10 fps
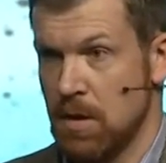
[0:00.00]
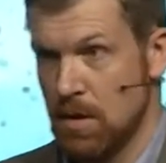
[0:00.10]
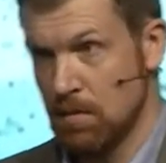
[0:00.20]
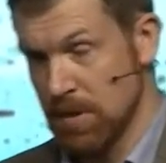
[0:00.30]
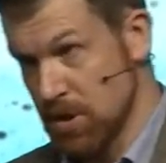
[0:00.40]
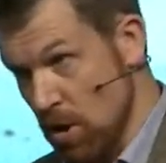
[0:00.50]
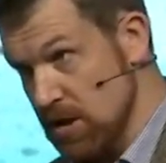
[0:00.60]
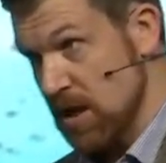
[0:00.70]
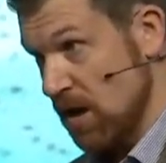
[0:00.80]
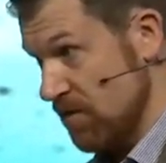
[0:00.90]
But the dark
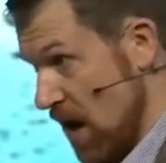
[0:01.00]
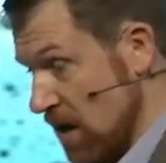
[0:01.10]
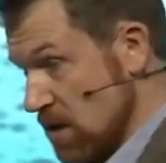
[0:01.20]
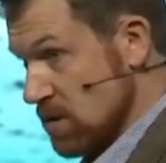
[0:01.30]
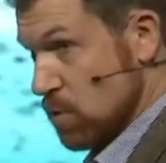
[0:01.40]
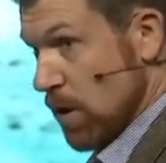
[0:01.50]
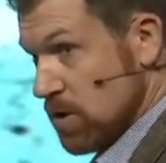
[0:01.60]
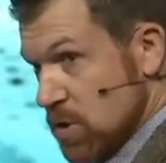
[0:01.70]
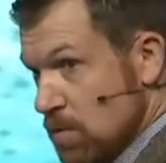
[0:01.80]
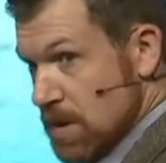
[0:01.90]
side of that is we are
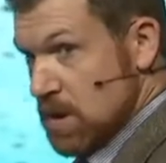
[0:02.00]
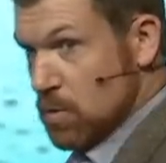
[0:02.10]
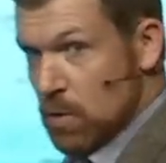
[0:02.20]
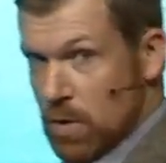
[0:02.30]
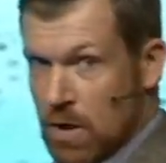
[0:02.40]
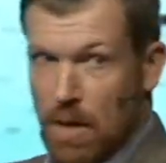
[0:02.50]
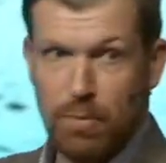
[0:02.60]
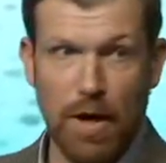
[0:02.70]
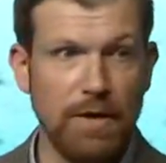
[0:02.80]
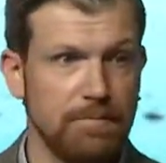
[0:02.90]
so busy, we will not pray.